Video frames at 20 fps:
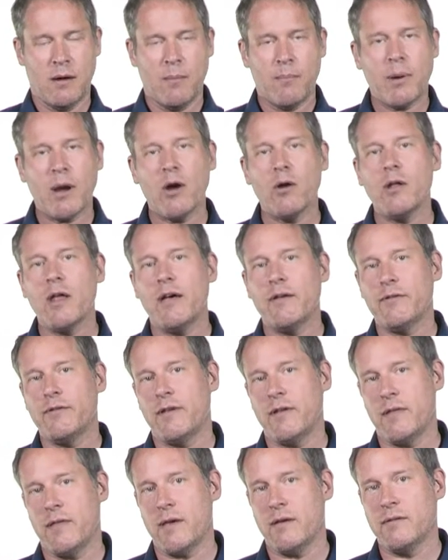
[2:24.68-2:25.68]
Parallel
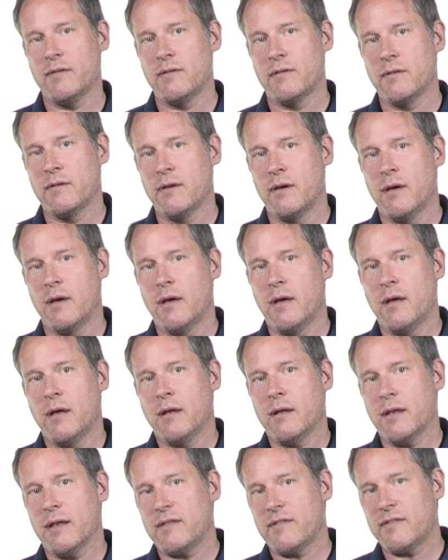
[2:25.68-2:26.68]
to this,
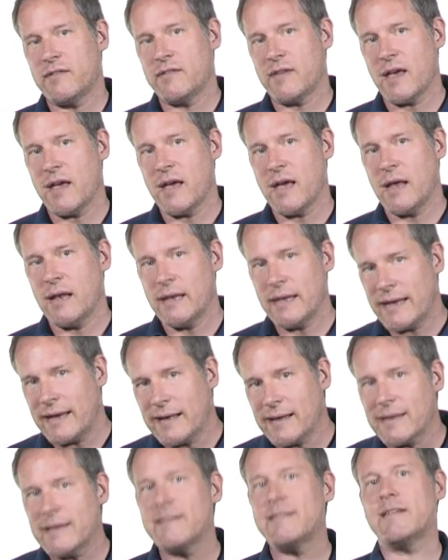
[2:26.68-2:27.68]
let's say
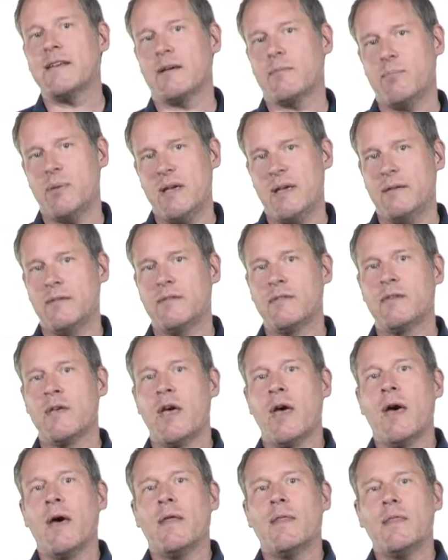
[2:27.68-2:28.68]
legalistic peace,
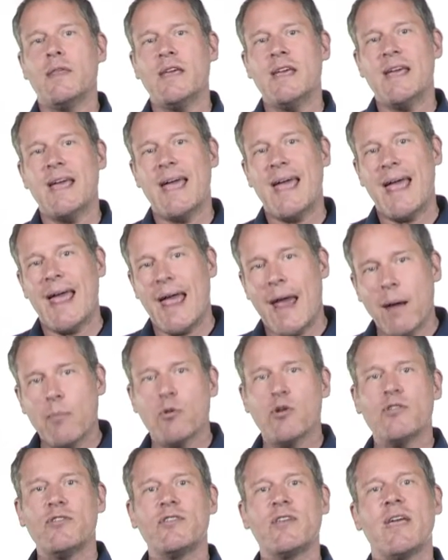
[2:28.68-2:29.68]
the
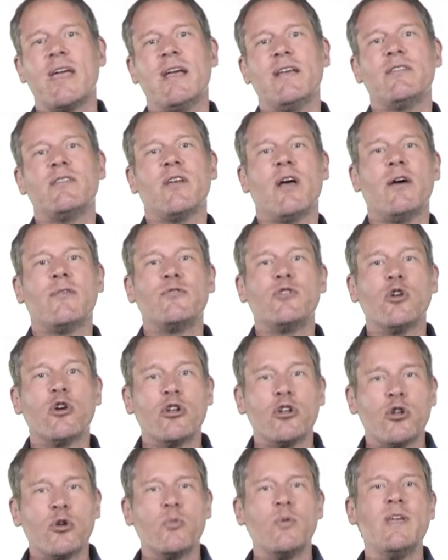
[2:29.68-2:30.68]
amorous case of
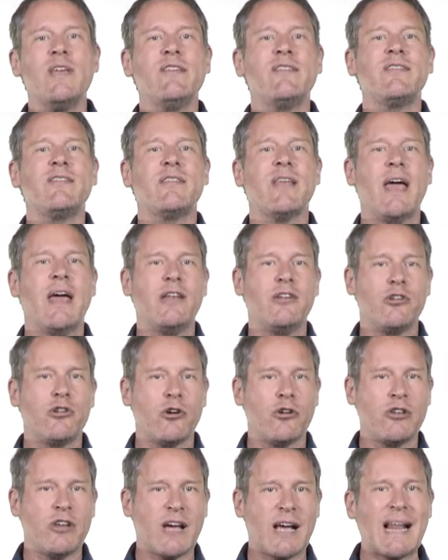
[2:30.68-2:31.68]
Don Luis and
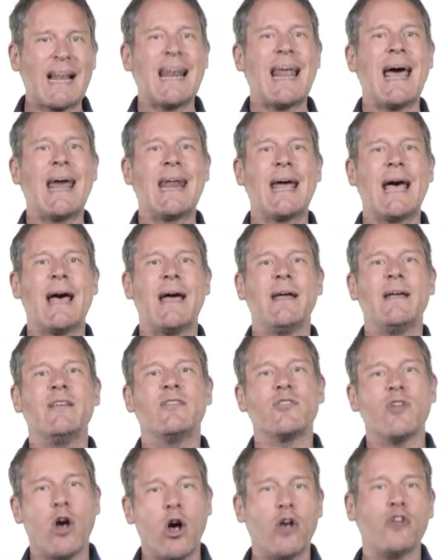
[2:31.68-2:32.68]
Doña Clara
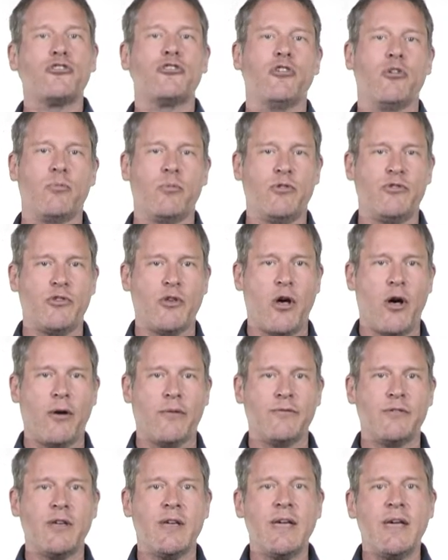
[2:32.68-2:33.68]
is also
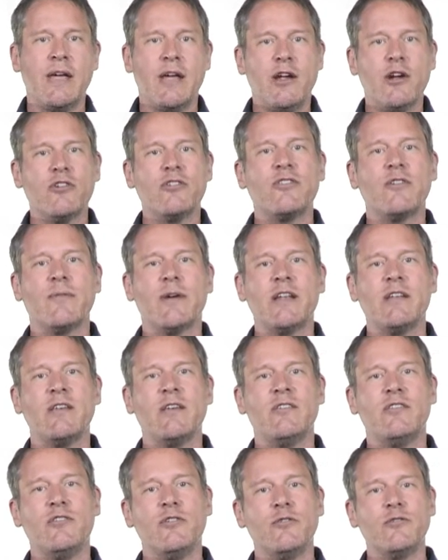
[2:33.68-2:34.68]
resolved. Here
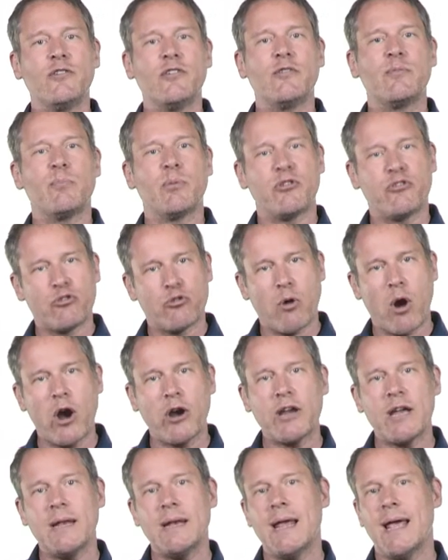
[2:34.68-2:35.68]
Cervantes uses
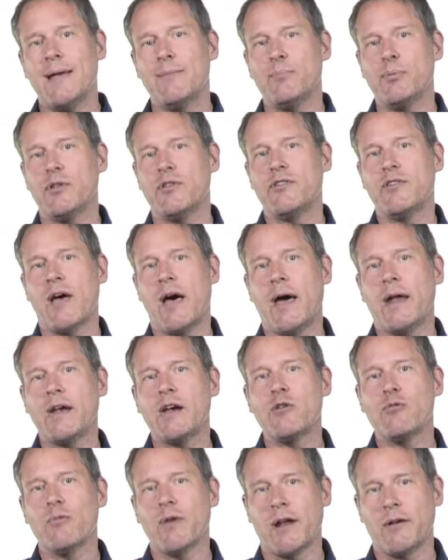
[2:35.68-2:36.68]
Petrarchan and
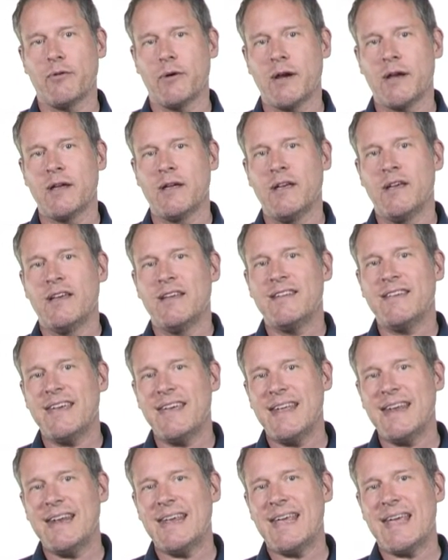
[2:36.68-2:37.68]
Platonic rhetoric to
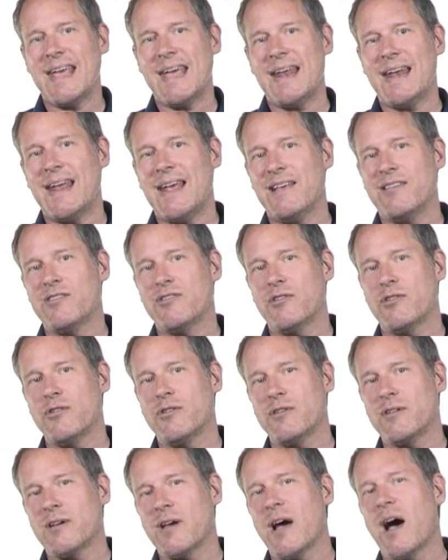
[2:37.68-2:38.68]
indicate a
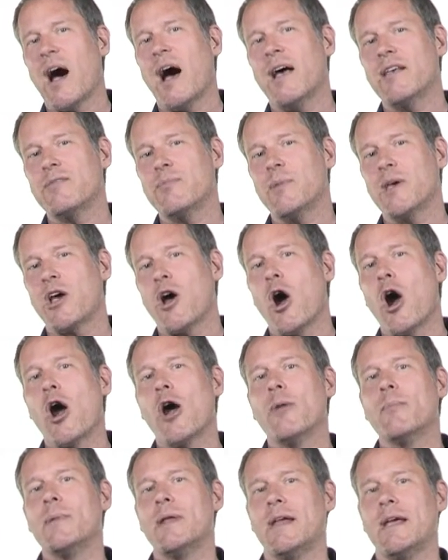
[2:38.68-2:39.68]
certain cosmic
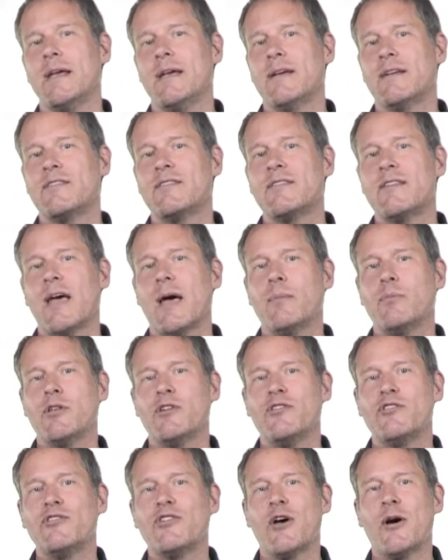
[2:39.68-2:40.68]
harmony
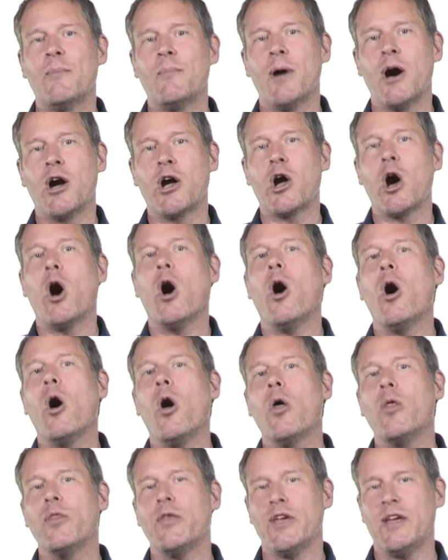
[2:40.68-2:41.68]
established among
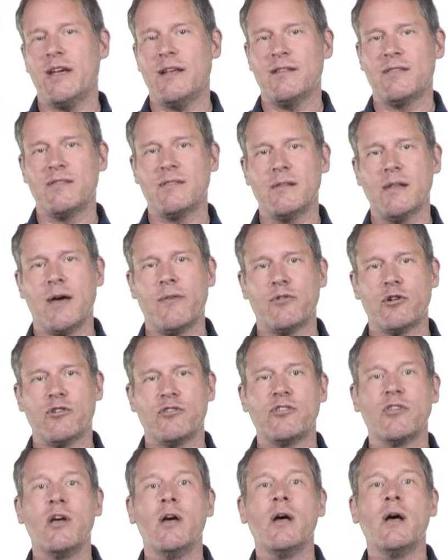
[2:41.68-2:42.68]
all the inn's
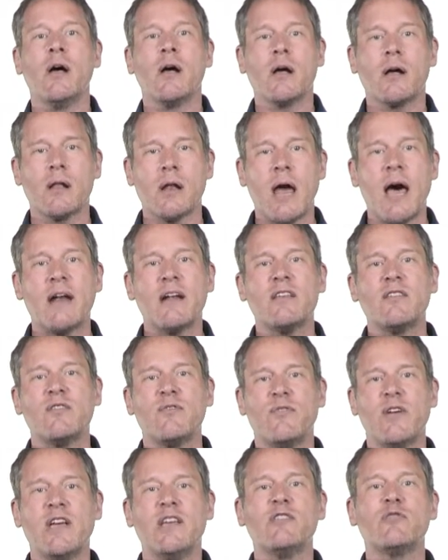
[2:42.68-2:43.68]
lovers. Clara's
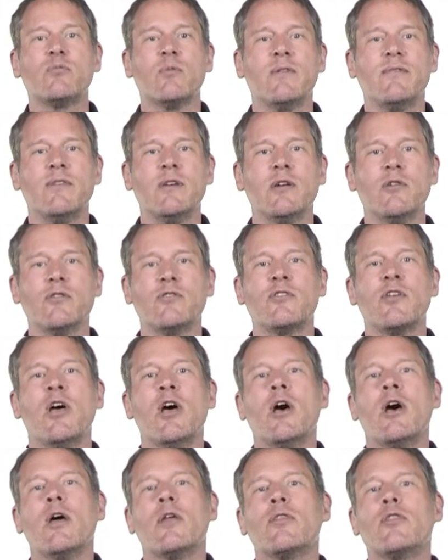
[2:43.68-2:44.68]
face reveals
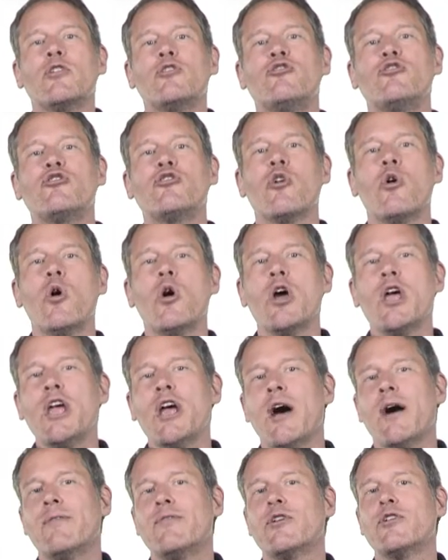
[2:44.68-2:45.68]
the joy
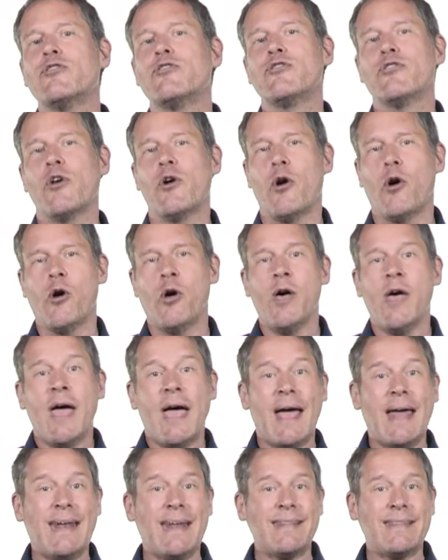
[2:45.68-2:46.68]
of her soul,
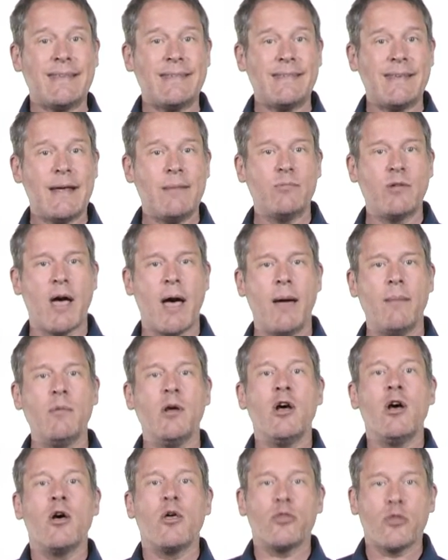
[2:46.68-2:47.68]
and at the same time,
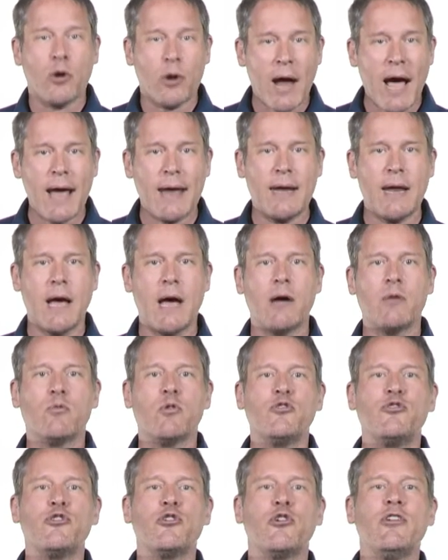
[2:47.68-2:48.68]
Zoraida
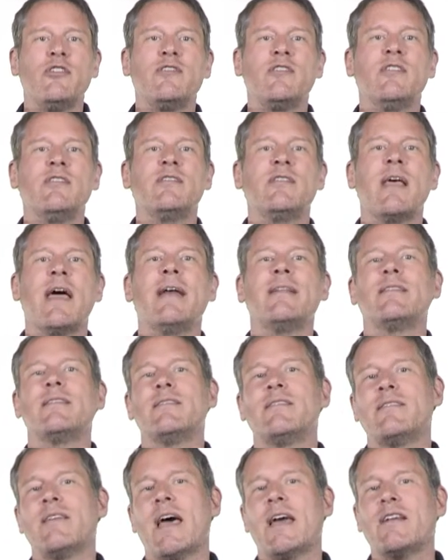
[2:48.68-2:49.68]
rejoices at the
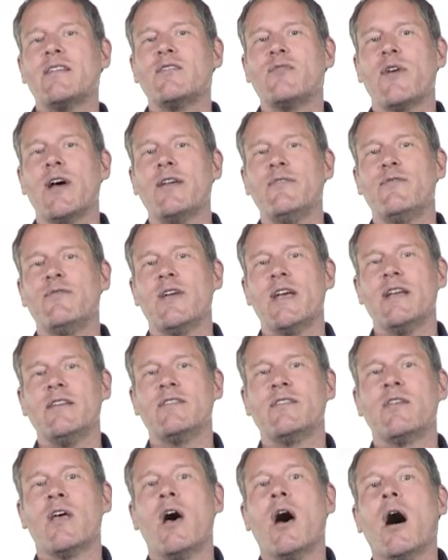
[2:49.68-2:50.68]
satisfied
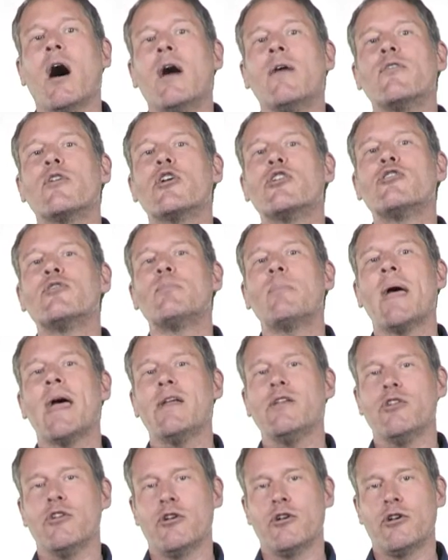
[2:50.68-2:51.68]
face of her
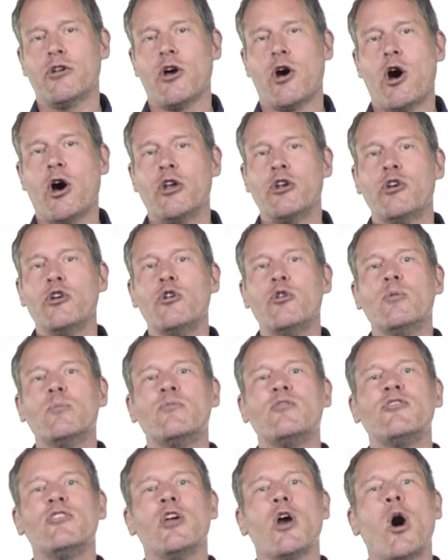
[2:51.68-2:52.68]
Spaniard, on whom
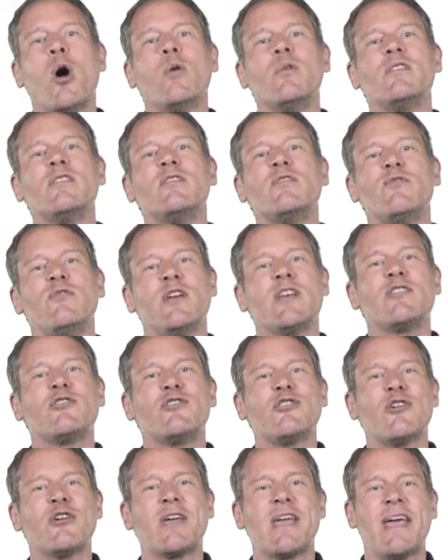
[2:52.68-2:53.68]
she always
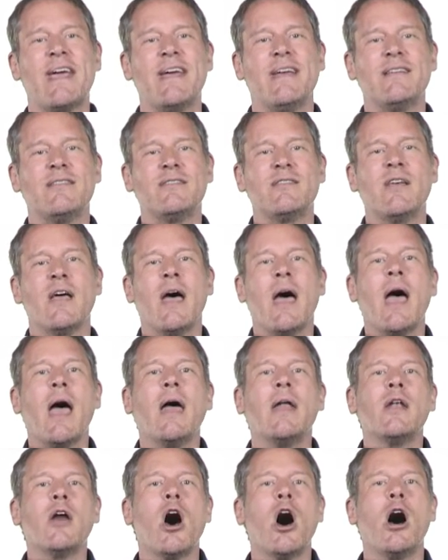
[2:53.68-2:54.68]
fixed her gaze
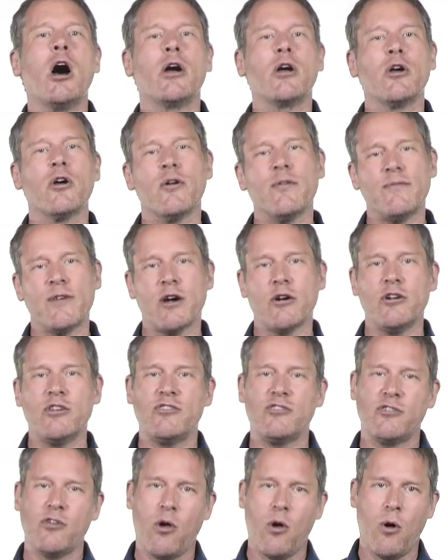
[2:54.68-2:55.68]
and hung her very
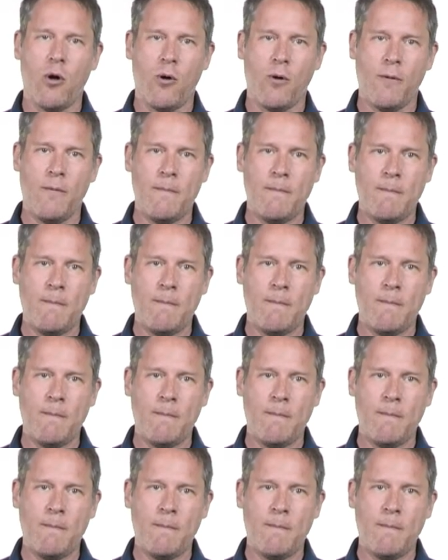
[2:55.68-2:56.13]
soul.